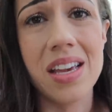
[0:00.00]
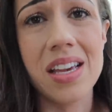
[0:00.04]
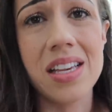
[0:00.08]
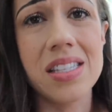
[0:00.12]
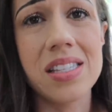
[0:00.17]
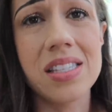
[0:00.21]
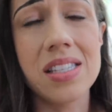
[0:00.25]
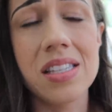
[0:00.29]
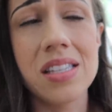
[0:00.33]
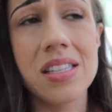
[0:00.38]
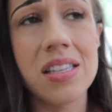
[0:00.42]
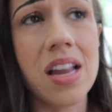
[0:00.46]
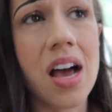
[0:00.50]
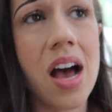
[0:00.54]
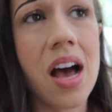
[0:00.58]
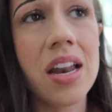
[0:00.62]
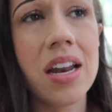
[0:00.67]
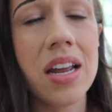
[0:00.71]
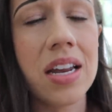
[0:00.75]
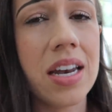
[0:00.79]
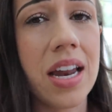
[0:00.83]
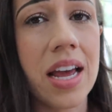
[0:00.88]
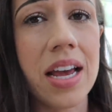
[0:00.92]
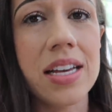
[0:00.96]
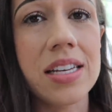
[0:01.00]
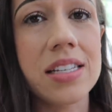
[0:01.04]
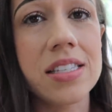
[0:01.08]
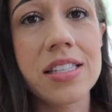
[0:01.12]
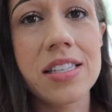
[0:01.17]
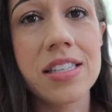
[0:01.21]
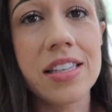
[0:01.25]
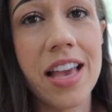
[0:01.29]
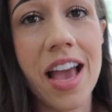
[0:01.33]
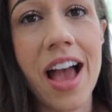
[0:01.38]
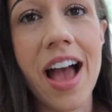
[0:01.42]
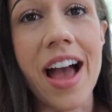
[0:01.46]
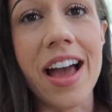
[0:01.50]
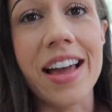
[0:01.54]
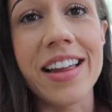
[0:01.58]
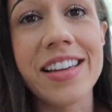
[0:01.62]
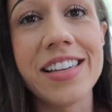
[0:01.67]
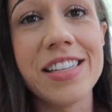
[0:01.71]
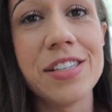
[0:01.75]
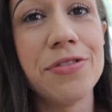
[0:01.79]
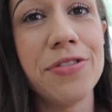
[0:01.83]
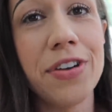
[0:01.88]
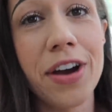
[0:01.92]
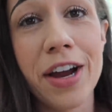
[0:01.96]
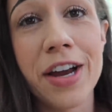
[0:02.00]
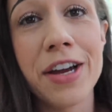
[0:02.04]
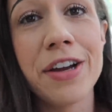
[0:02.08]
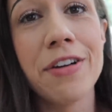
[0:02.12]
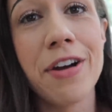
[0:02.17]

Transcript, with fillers: He's not a nice cat, he's very